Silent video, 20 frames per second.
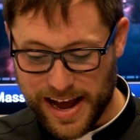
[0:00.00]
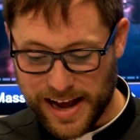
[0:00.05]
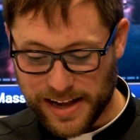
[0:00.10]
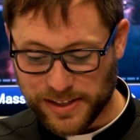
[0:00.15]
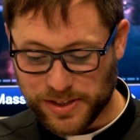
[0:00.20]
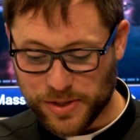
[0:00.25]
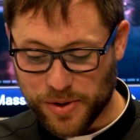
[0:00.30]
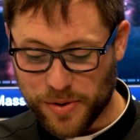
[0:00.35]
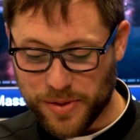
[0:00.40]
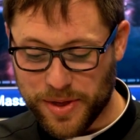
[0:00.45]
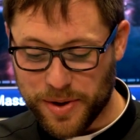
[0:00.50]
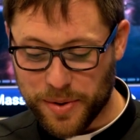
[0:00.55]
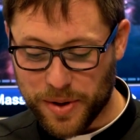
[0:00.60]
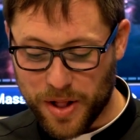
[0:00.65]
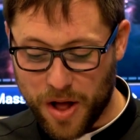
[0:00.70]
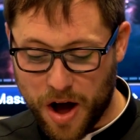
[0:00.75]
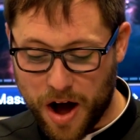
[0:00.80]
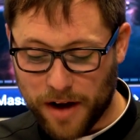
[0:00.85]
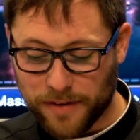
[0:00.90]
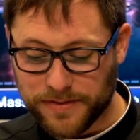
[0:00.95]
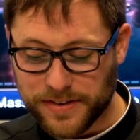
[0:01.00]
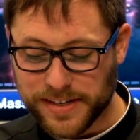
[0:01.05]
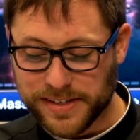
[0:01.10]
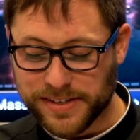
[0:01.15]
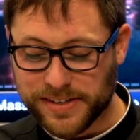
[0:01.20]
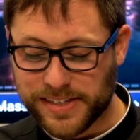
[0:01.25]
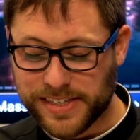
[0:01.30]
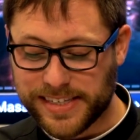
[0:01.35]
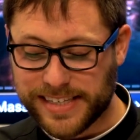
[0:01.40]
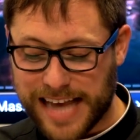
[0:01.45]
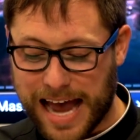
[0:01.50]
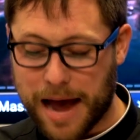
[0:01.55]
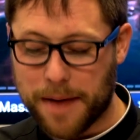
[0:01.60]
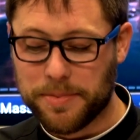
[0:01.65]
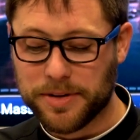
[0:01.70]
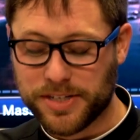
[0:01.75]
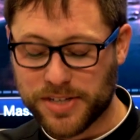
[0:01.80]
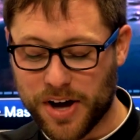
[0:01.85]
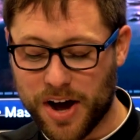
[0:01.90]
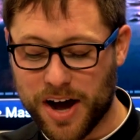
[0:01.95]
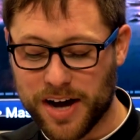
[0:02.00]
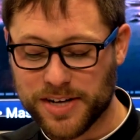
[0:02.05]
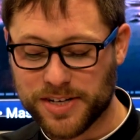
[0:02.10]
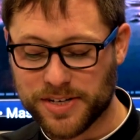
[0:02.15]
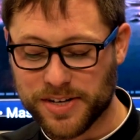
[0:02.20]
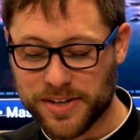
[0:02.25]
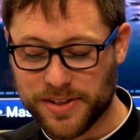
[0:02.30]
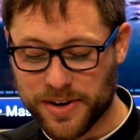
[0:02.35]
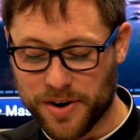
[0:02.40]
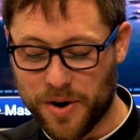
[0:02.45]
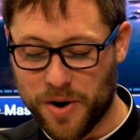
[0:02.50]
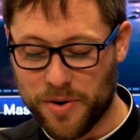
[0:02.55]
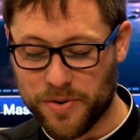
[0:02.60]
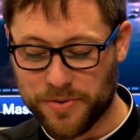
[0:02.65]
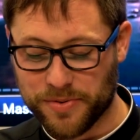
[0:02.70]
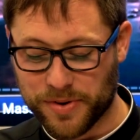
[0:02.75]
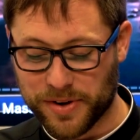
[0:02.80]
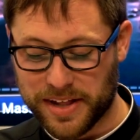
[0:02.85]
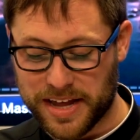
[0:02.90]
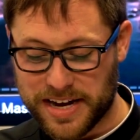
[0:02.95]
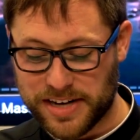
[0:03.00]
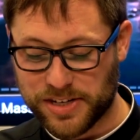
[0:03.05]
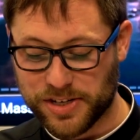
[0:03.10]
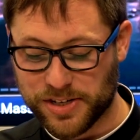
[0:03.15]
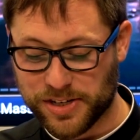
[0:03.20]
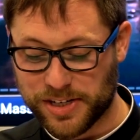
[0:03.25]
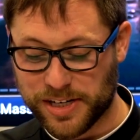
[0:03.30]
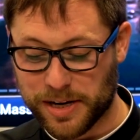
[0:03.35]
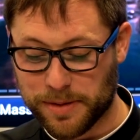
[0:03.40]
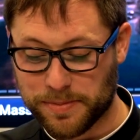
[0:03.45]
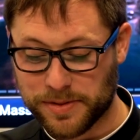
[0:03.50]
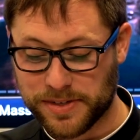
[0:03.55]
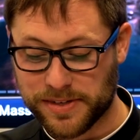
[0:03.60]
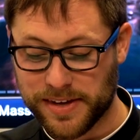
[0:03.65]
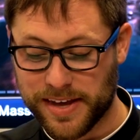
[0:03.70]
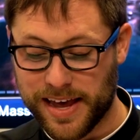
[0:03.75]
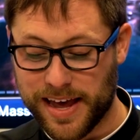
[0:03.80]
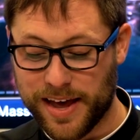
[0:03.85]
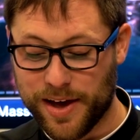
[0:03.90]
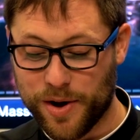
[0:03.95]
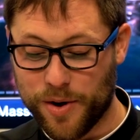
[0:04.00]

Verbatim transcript: And so they will often sabotage their own relationships